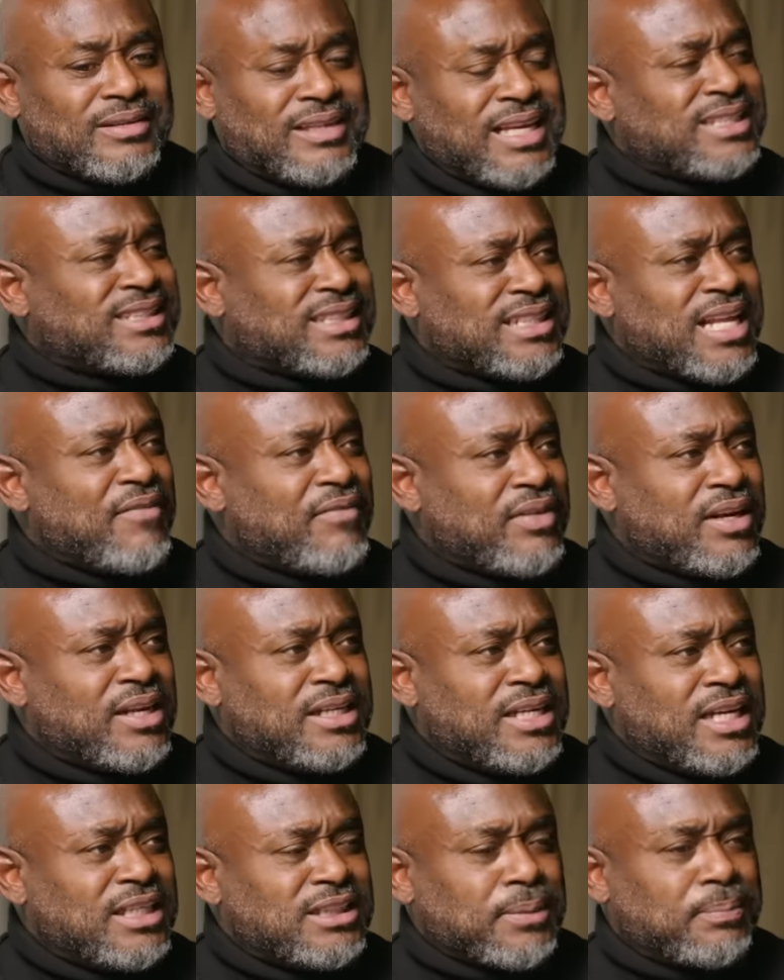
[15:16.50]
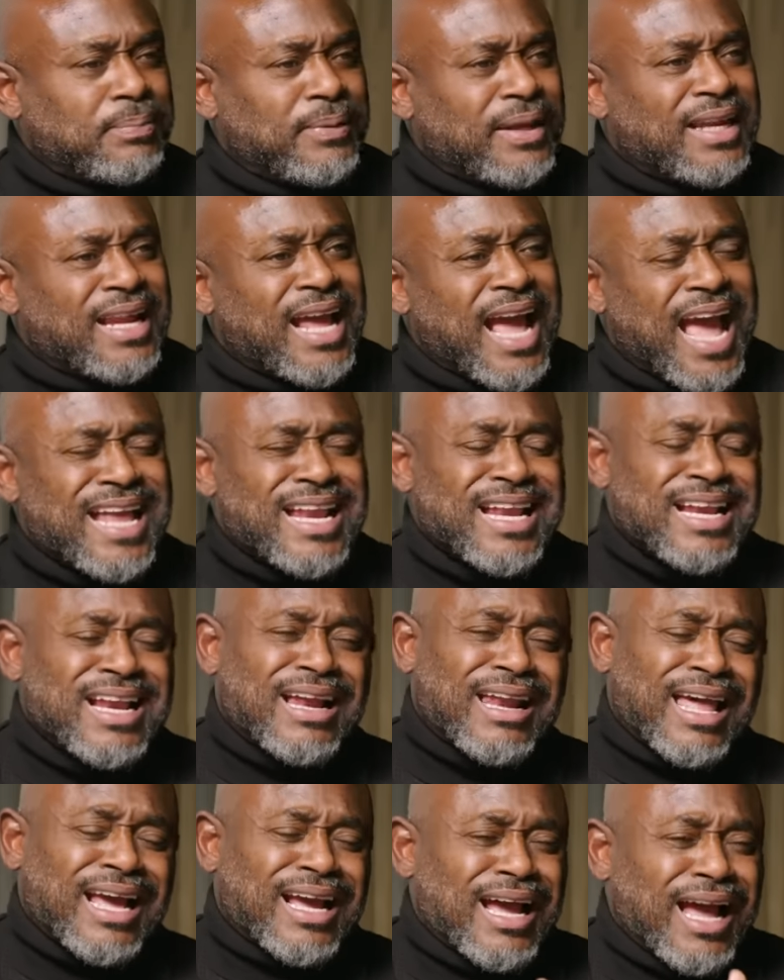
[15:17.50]
this level of discipline and in
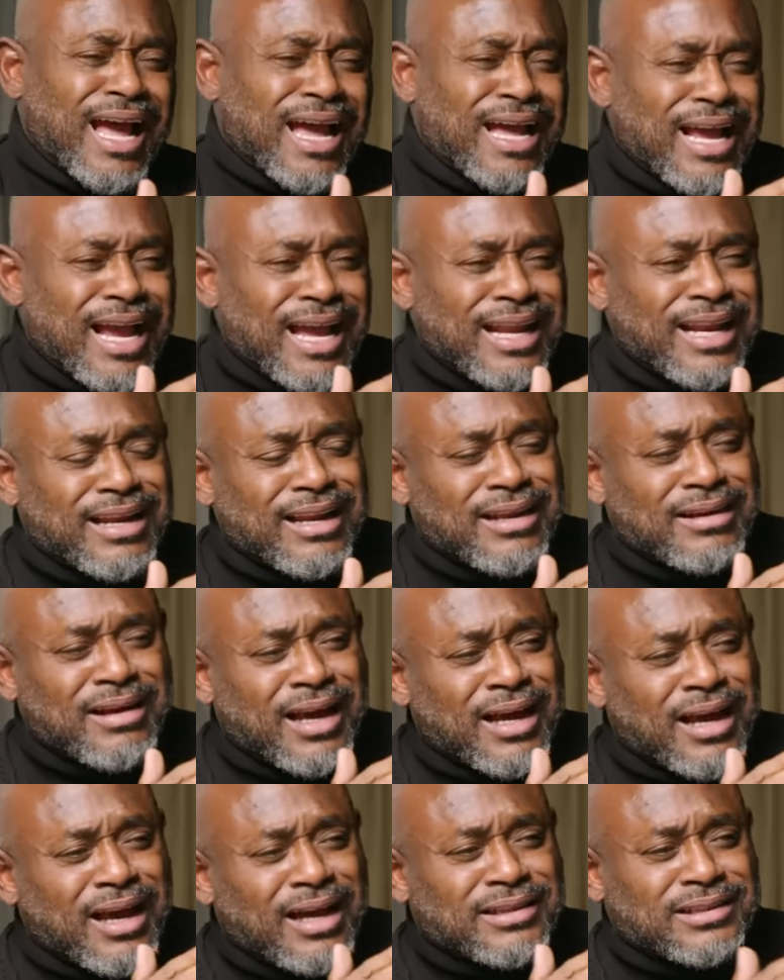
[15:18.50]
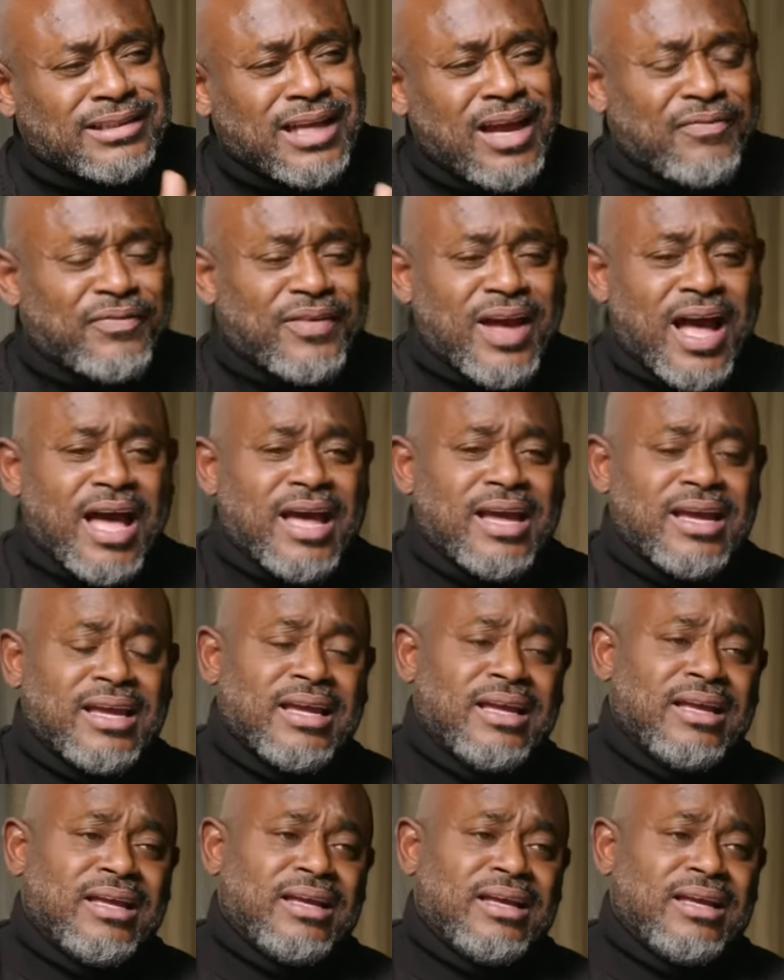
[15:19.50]
a, and in a, a, a tough guy,